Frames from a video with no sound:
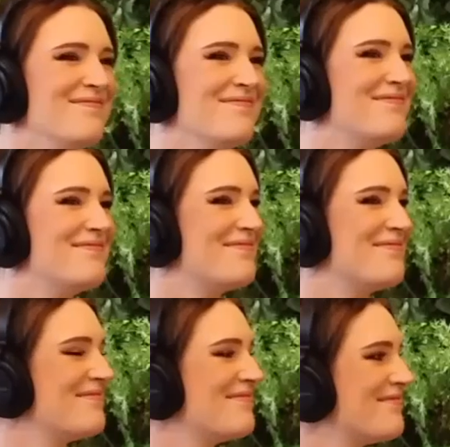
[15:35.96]

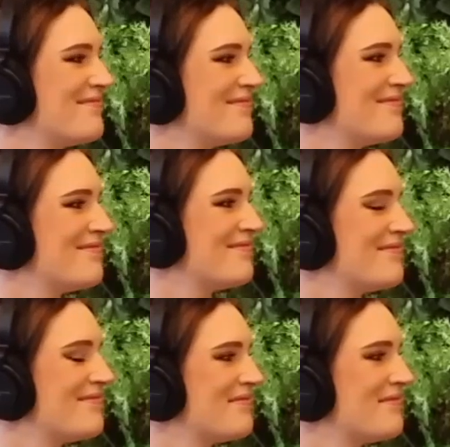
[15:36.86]

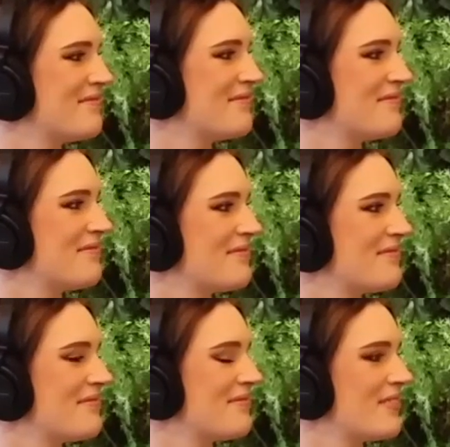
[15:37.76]

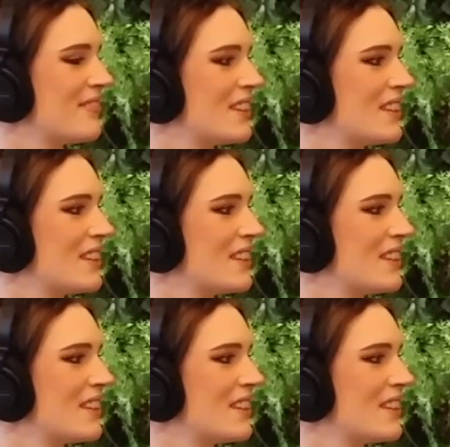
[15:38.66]
(silent)